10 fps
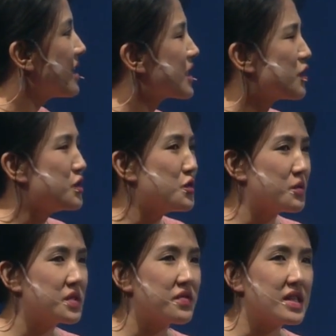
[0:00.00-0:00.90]
our
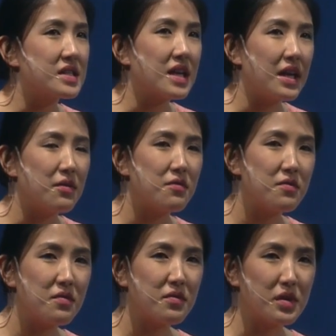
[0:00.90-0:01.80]
news feeds kind of
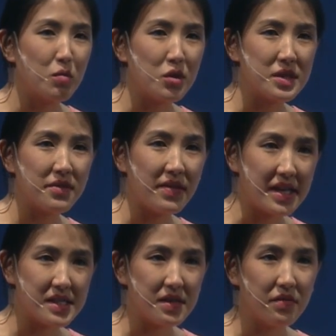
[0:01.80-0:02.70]
feel more
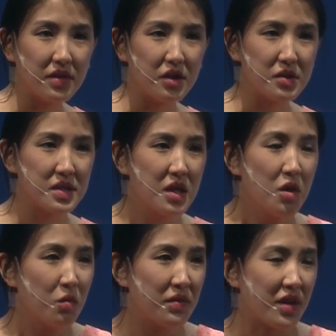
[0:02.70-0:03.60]
divisive, and
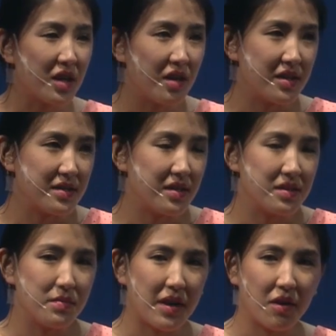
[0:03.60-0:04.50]
we've got content
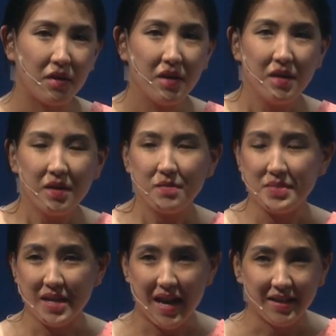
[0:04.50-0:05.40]
about
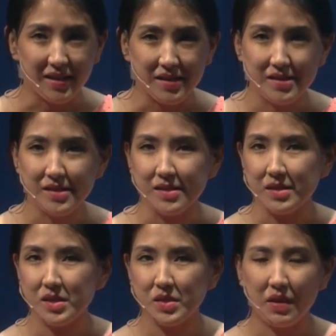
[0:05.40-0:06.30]
beheadings and
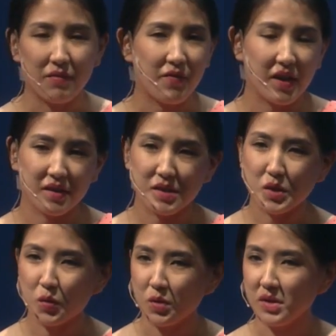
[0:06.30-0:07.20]
failing
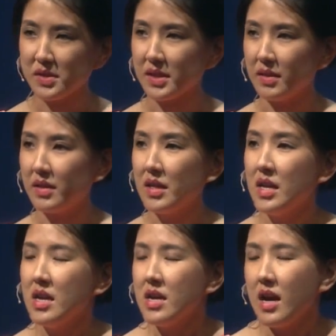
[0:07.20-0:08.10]
schools and
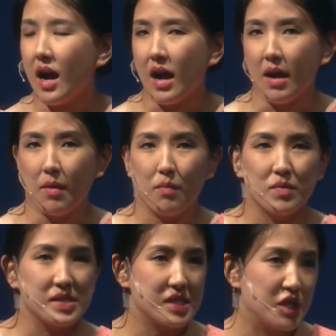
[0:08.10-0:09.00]

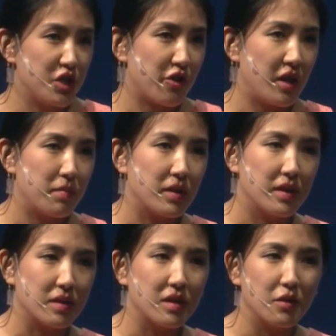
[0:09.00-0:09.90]
incendiary
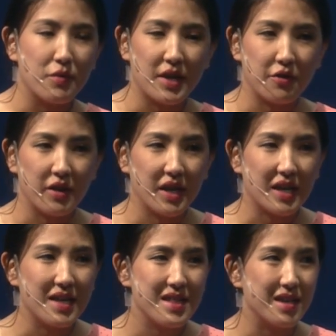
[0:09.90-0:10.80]
political rhetoric,
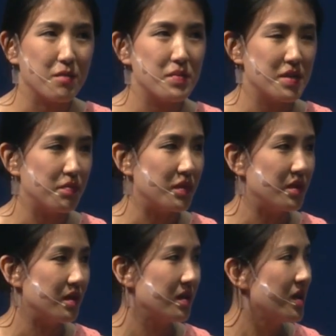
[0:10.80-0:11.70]
I think
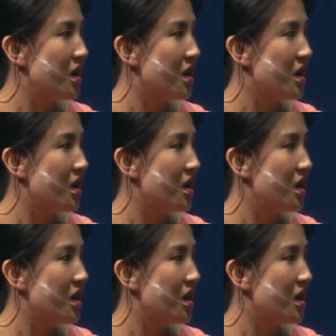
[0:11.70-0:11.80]
people